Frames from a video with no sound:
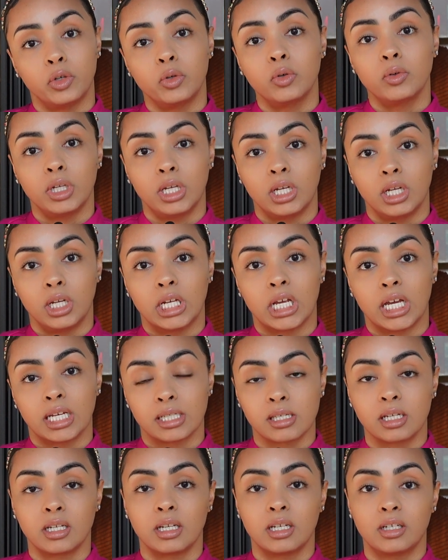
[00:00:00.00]
you need
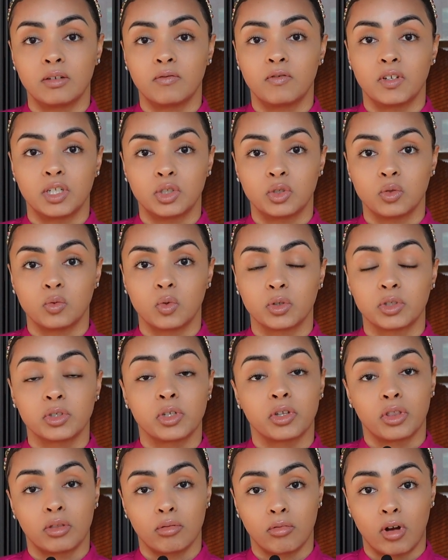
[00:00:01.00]
as an individual
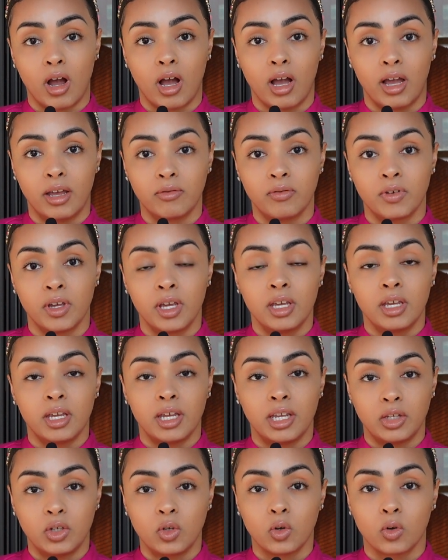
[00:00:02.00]
to thrive
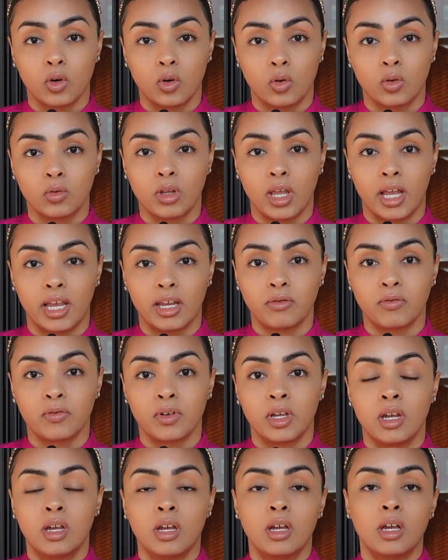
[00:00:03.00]
in your own life,
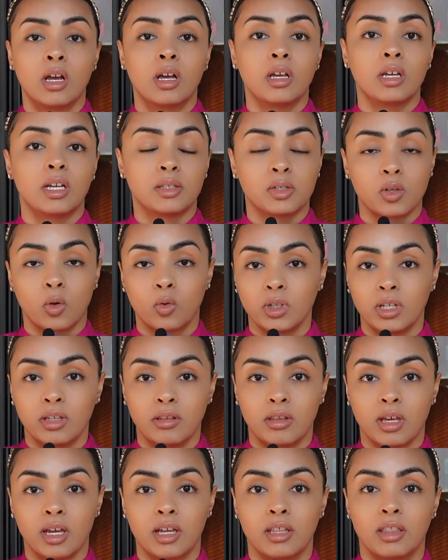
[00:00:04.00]
it's only
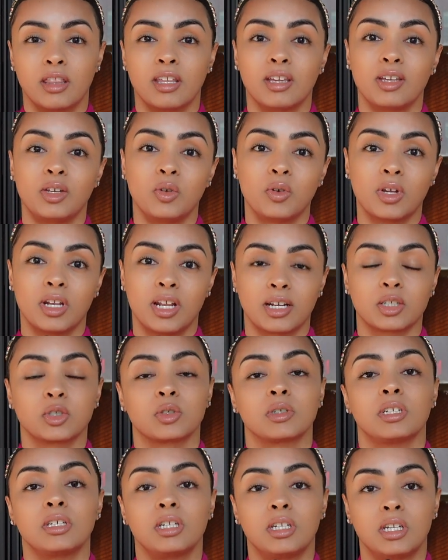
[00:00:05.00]
then that you can
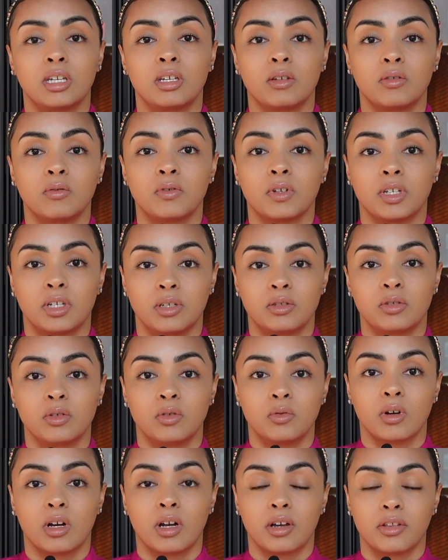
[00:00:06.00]
actually give
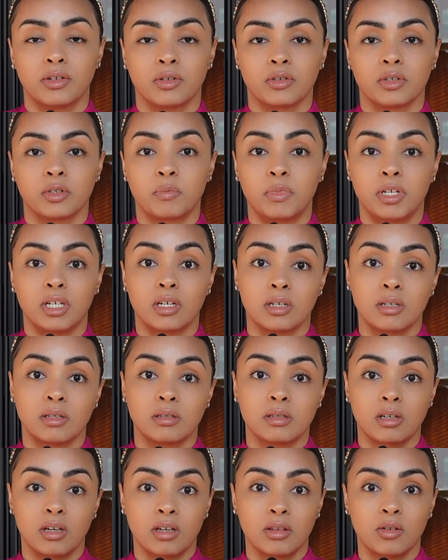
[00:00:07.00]
into others,
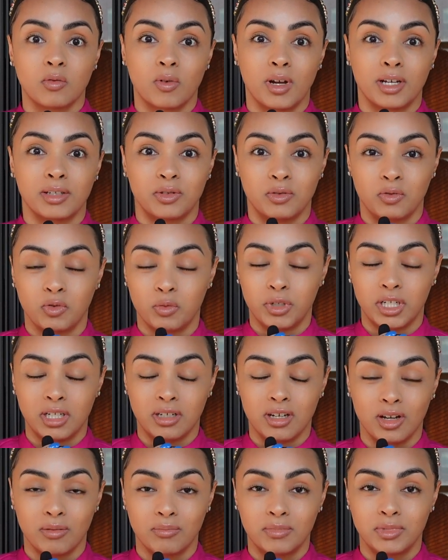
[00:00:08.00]
because otherwise you will
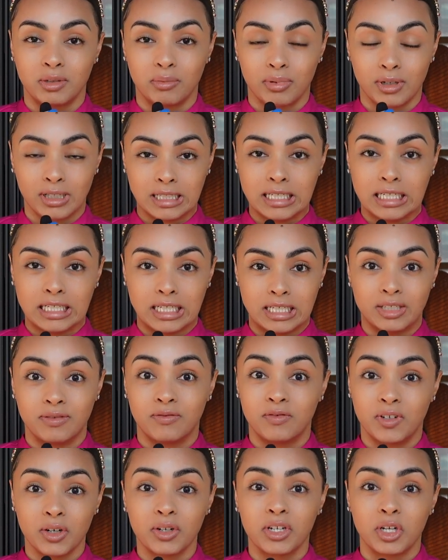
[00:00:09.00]
become depleted
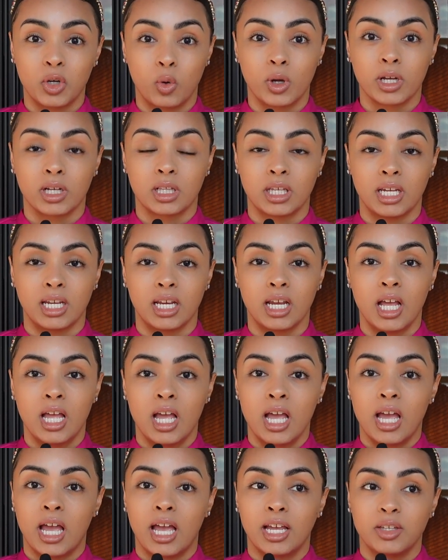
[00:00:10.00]
very quickly
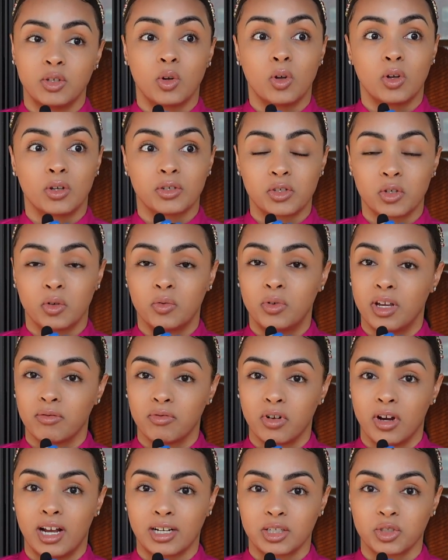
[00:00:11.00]
and you'll also
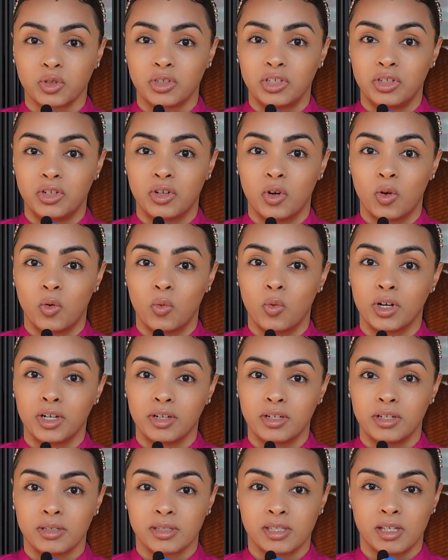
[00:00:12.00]
never actually know what
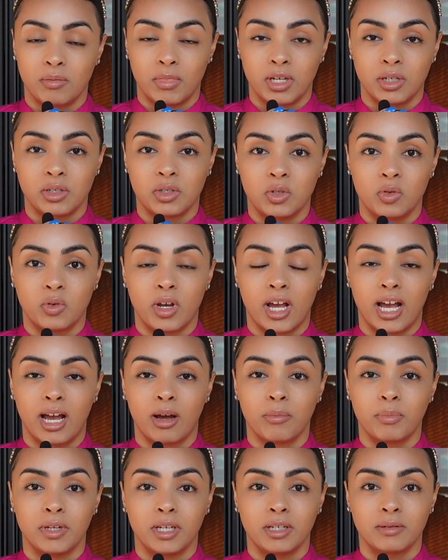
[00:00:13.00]
it is that makes you
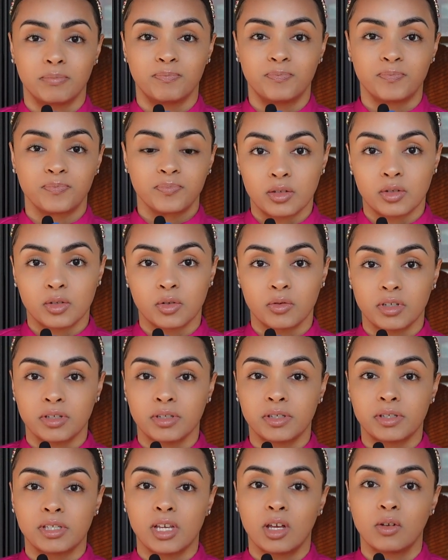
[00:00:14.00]
happy. So this
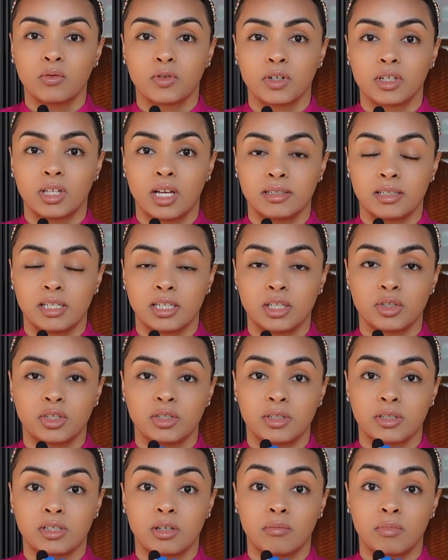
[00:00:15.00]

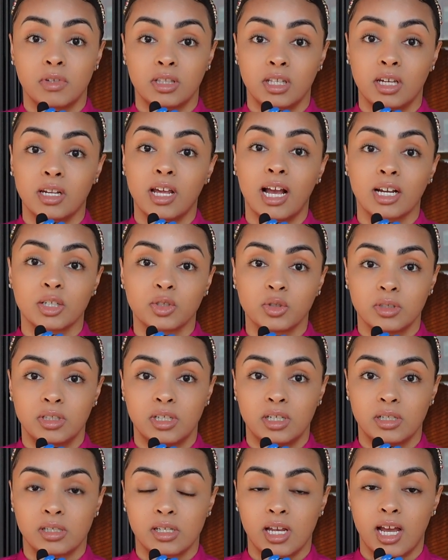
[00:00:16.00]
self-realization is something that actually
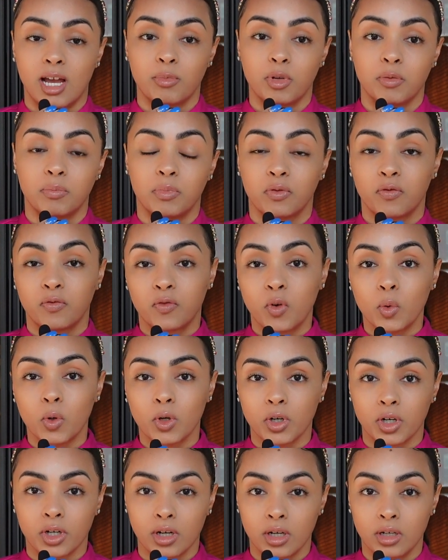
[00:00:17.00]
needs to happen
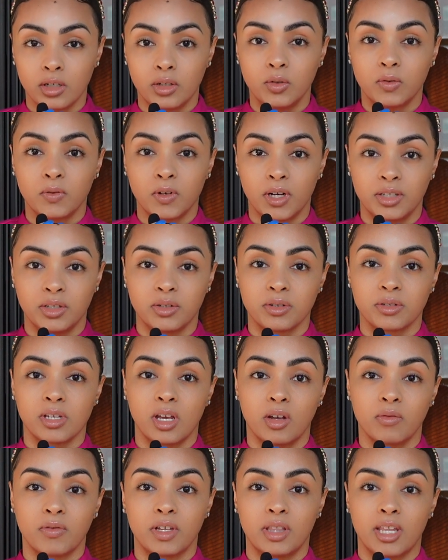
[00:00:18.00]
before you find
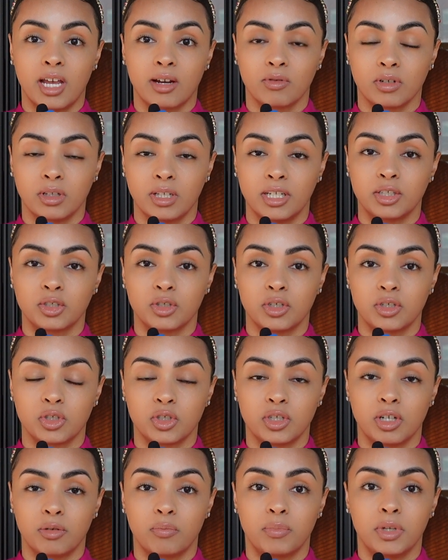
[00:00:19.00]
yourself in that
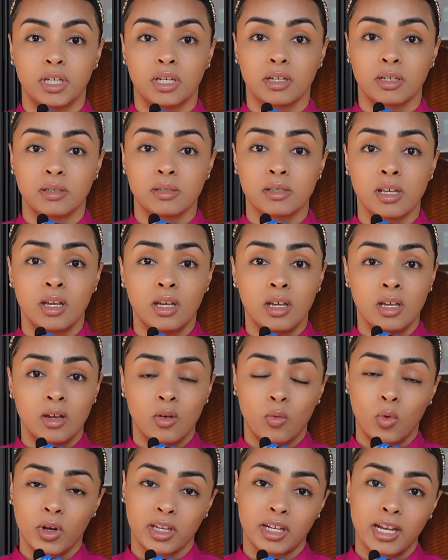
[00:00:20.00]
relationship, because
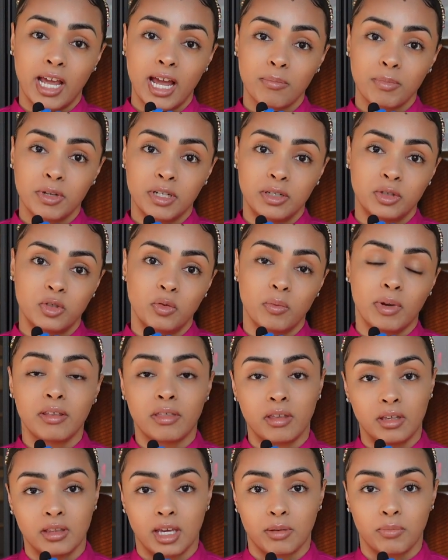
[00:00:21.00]
what can happen is you might
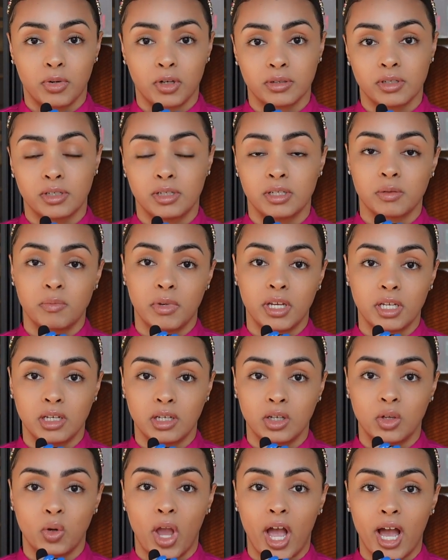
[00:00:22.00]
think that person is
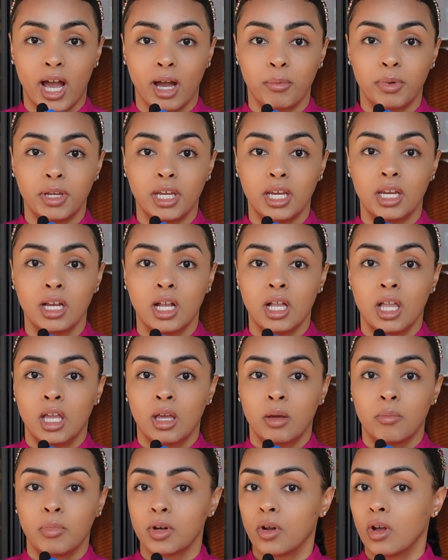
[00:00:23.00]
making you happy,
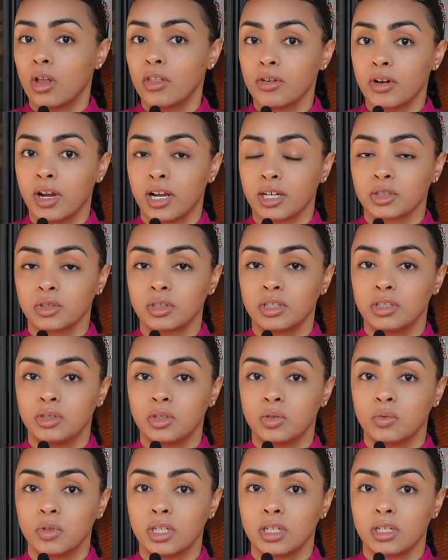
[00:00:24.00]
but all they're actually
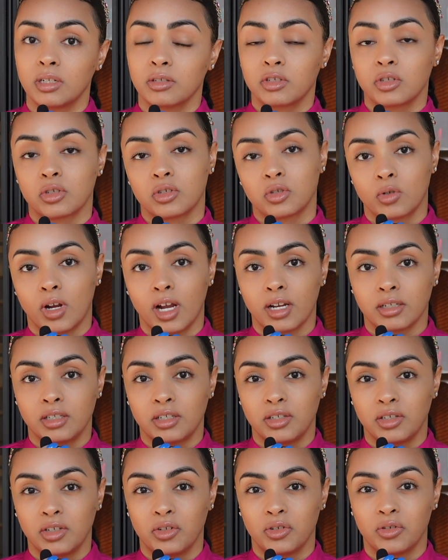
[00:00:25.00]
doing is
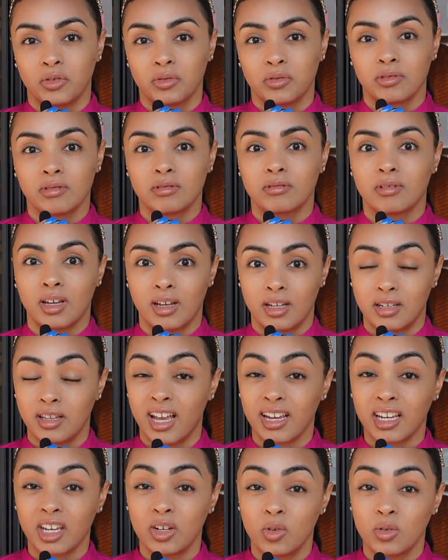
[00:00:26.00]
distracting you. And
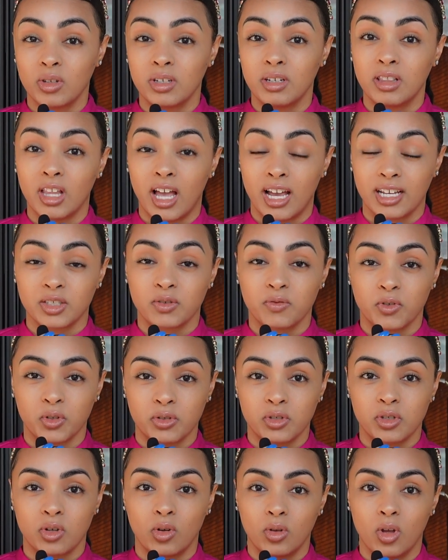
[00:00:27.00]
that can only last for so